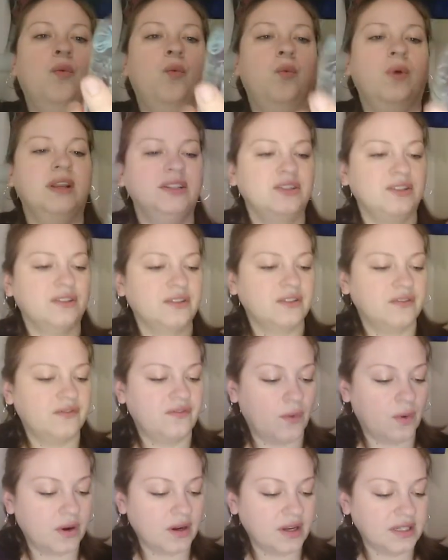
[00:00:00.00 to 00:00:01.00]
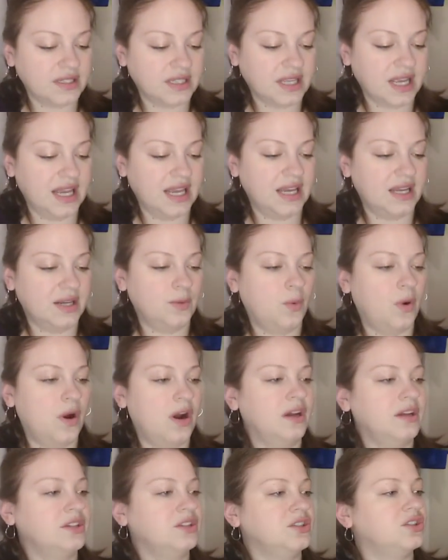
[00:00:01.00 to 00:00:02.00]
Winter Forest hand
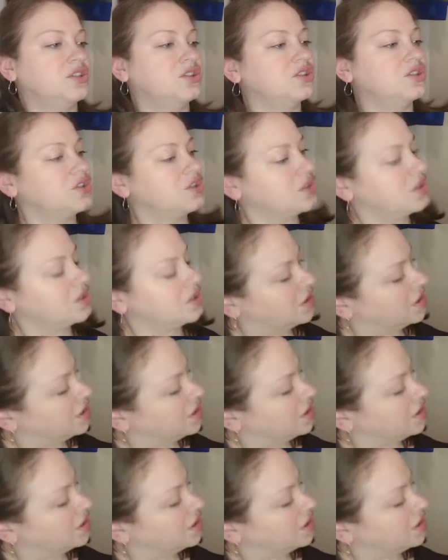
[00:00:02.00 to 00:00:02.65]
wash.